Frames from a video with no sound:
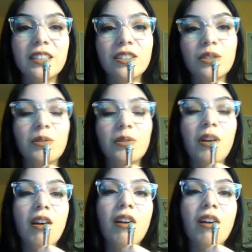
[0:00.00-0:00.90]
so
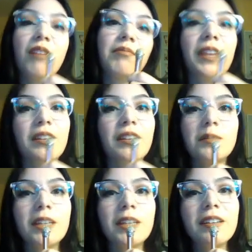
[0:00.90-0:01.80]
they end up
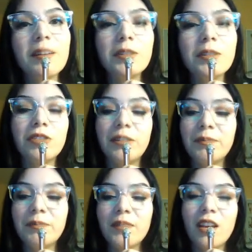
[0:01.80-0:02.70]
taking chemistry.
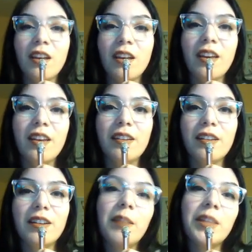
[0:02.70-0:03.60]
And
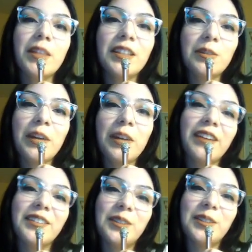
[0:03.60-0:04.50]
I mean, that's okay
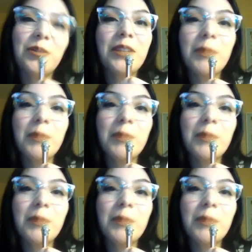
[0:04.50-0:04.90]
because you end up in my